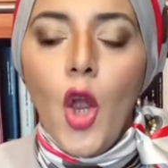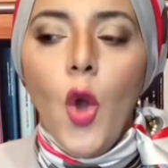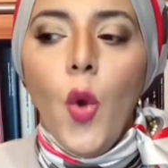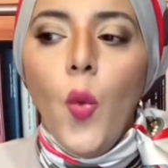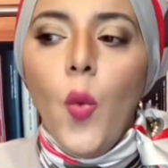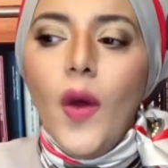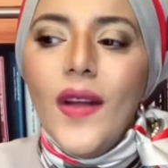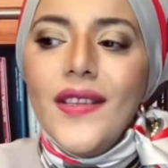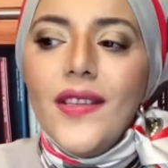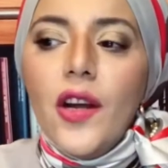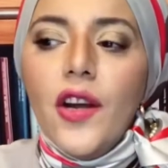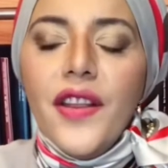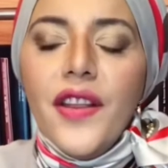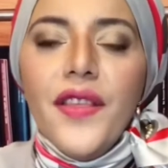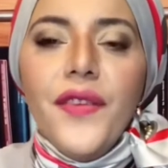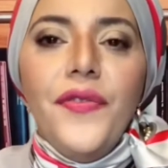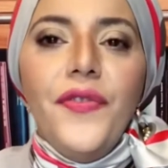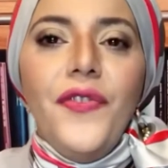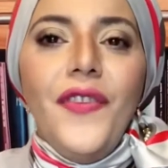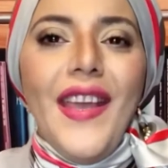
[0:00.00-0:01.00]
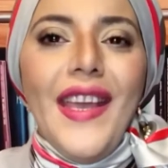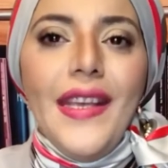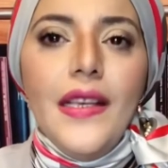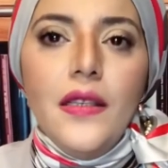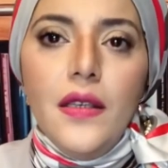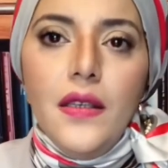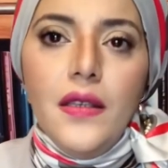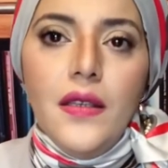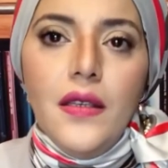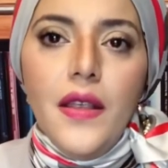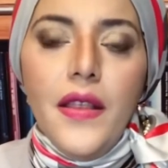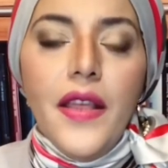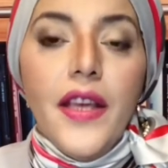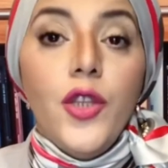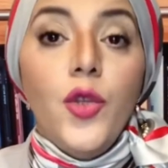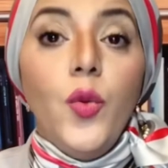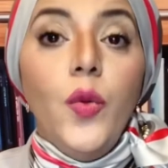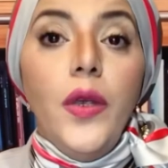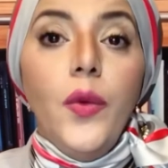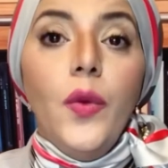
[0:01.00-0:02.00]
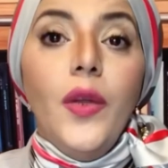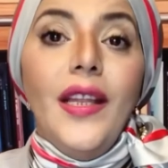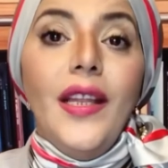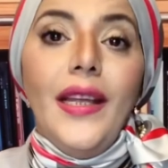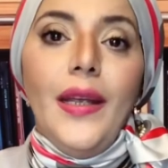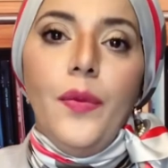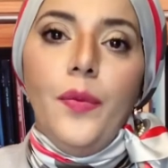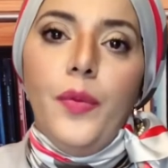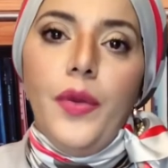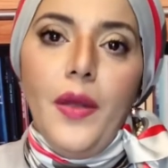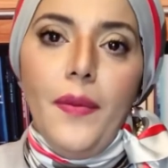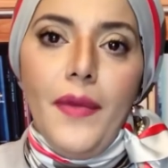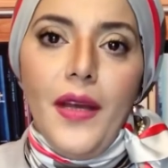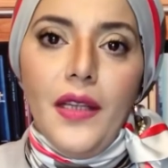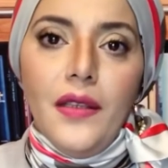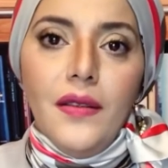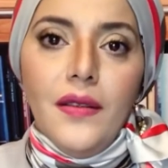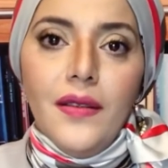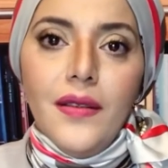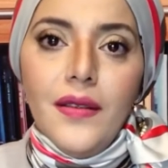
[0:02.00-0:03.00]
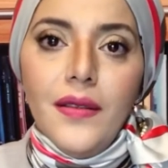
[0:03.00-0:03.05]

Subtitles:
the phases that we will implement? The